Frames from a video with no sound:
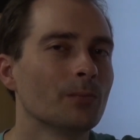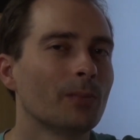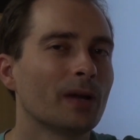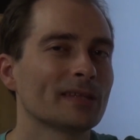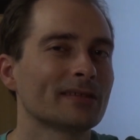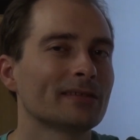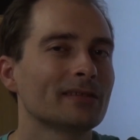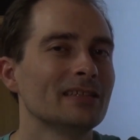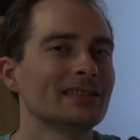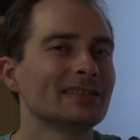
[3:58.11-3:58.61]

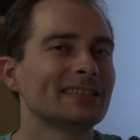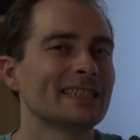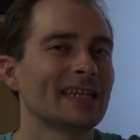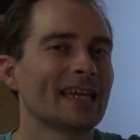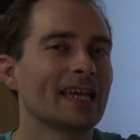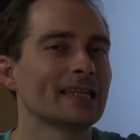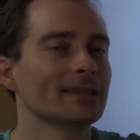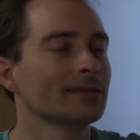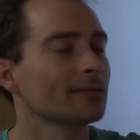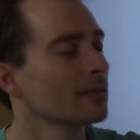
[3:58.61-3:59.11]
but in
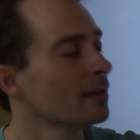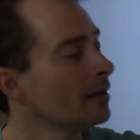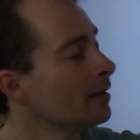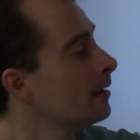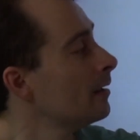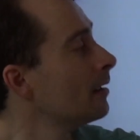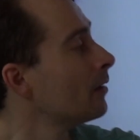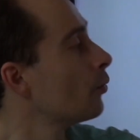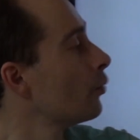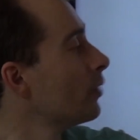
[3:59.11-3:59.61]
the end
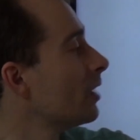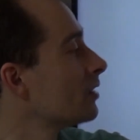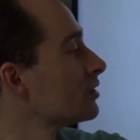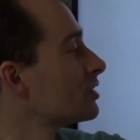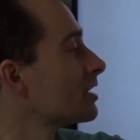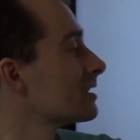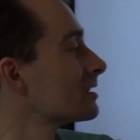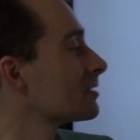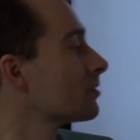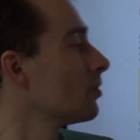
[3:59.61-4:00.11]
we are
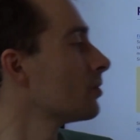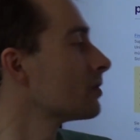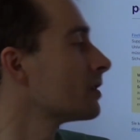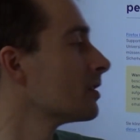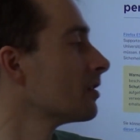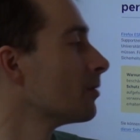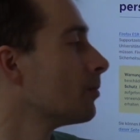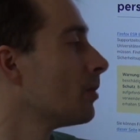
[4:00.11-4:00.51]
just talking